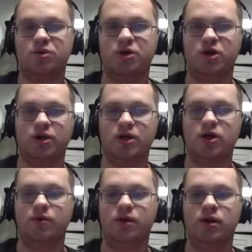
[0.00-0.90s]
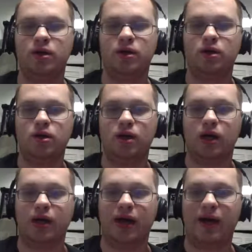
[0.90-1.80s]
all know, and
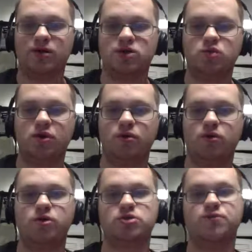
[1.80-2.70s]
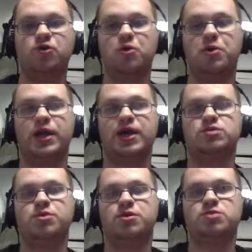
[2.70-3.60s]
Alex Wood, of course, fooled the
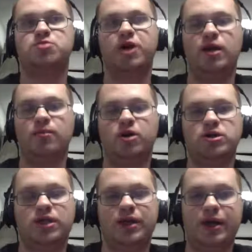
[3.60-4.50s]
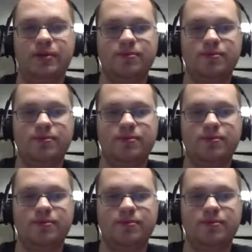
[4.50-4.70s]
Nats with his breaking ball tonight.